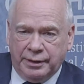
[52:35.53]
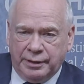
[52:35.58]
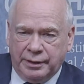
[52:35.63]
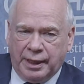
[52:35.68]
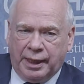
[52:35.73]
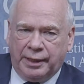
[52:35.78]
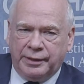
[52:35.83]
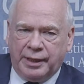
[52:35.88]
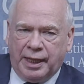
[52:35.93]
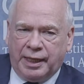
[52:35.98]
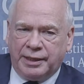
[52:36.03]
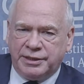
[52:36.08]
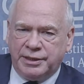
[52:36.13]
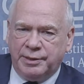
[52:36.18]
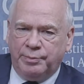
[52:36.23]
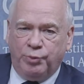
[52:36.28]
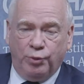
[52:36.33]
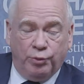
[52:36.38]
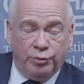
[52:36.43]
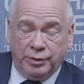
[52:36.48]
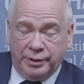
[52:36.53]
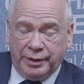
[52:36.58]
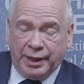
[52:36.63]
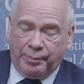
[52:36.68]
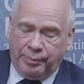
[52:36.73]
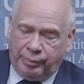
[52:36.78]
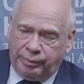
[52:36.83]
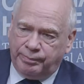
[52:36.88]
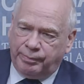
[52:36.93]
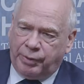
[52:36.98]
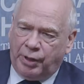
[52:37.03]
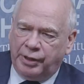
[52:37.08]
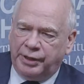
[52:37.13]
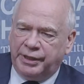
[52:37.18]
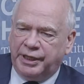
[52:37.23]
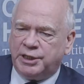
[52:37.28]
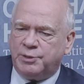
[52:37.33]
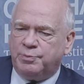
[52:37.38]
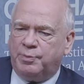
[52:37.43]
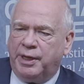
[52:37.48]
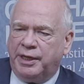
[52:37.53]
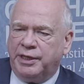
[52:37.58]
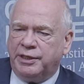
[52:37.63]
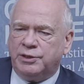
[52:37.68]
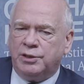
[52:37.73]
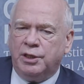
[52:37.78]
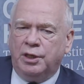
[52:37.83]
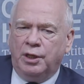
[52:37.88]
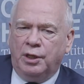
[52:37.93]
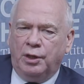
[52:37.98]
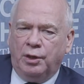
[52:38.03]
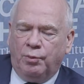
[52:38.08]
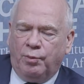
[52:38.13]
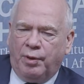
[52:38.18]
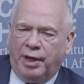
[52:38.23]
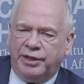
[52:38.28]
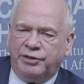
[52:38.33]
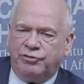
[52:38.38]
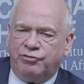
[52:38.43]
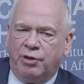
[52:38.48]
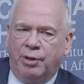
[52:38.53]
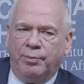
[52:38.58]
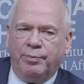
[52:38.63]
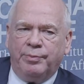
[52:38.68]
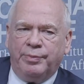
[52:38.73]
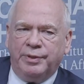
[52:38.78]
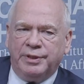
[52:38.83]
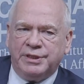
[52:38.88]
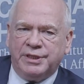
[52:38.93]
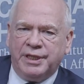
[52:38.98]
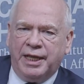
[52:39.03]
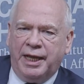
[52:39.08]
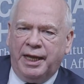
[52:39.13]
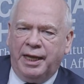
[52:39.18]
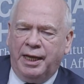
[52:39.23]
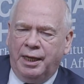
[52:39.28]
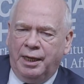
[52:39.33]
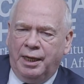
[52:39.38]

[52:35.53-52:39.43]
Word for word: that, that's important, and that partly explains why Trump is there.